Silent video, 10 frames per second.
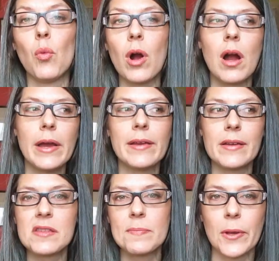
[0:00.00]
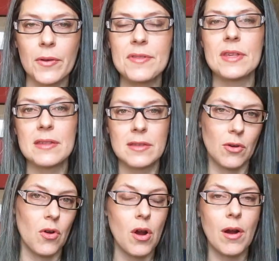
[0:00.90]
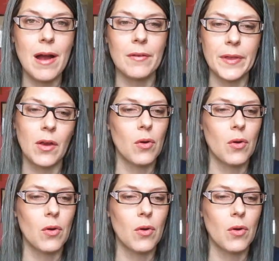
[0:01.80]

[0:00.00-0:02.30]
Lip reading: what kind of conspiracies there are out there,